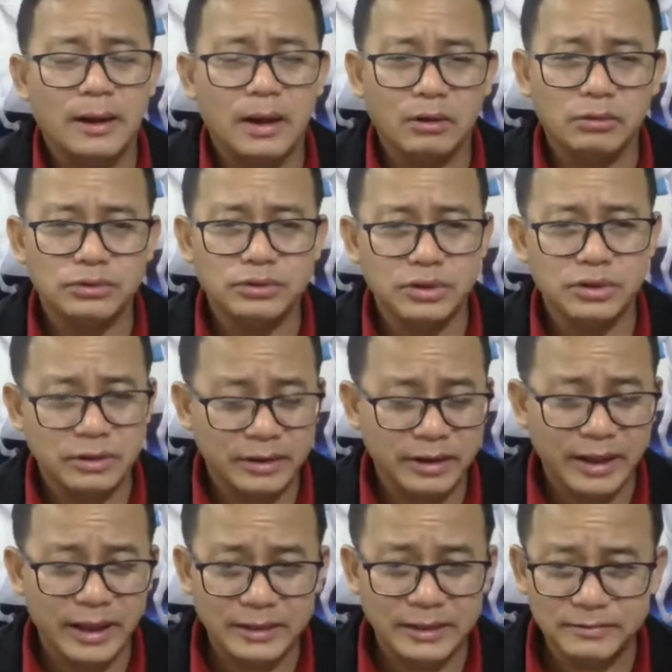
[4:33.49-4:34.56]
outer
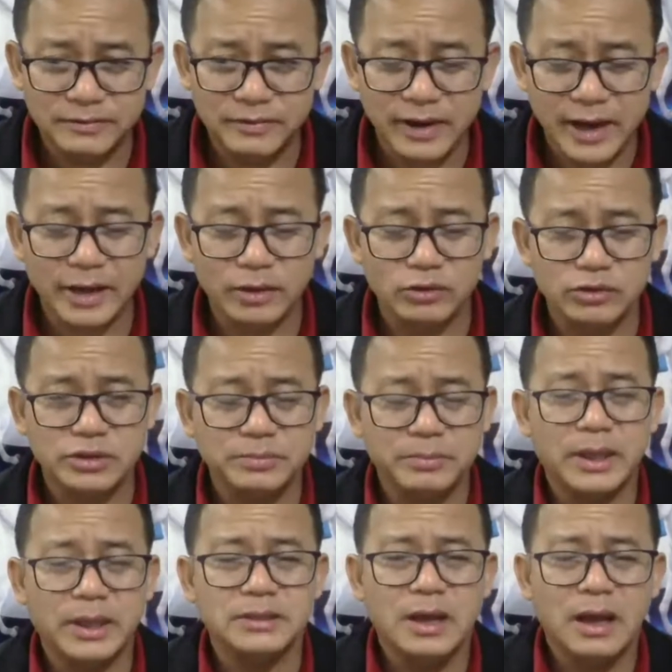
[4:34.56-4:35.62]

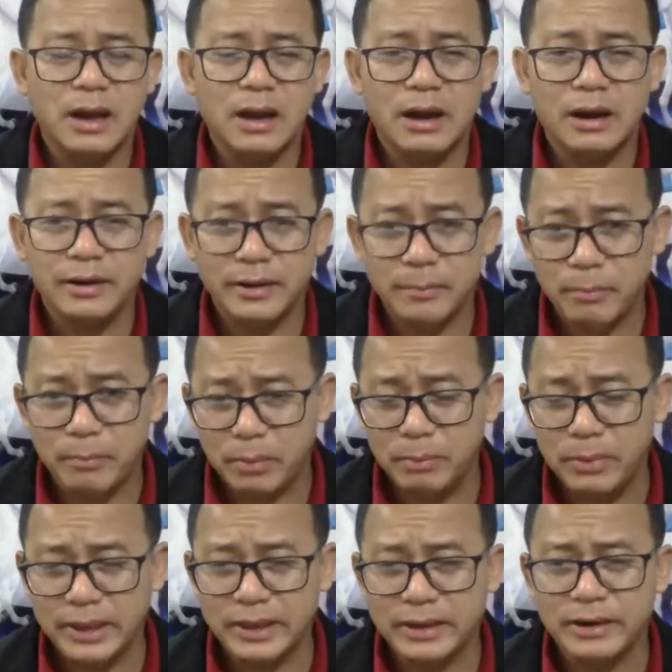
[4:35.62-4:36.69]
environment are the
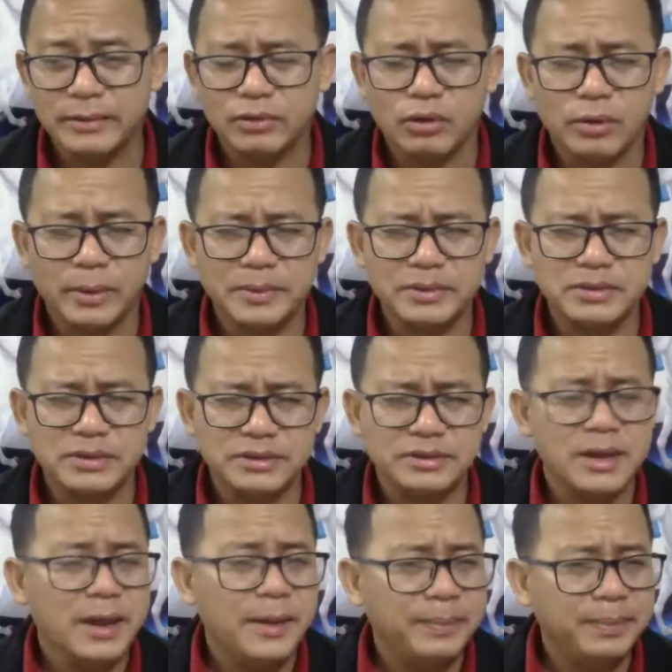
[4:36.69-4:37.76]
public cryptocurrencies.